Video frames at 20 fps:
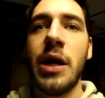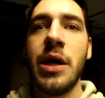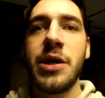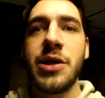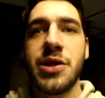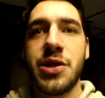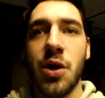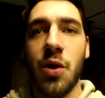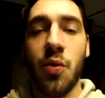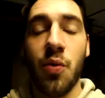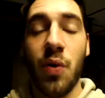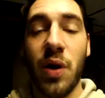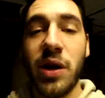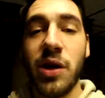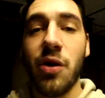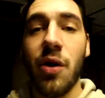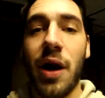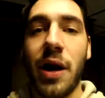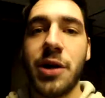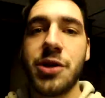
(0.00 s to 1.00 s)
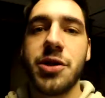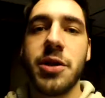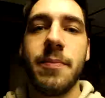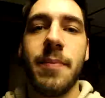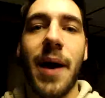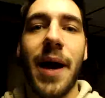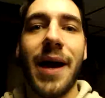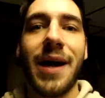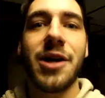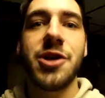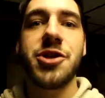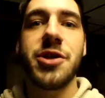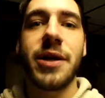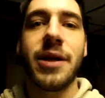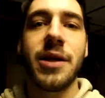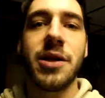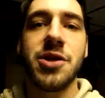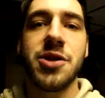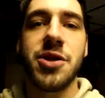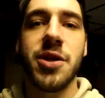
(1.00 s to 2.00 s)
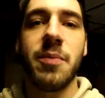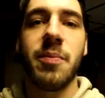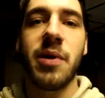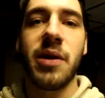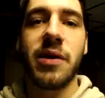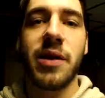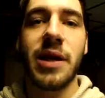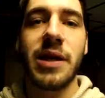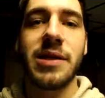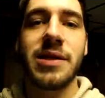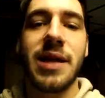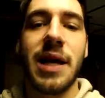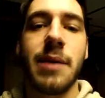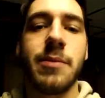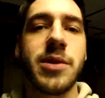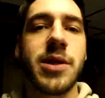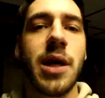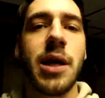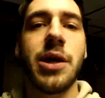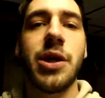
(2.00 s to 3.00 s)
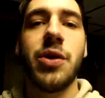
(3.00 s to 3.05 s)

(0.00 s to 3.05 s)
So when you're actually packaging and shipping things to Amazon,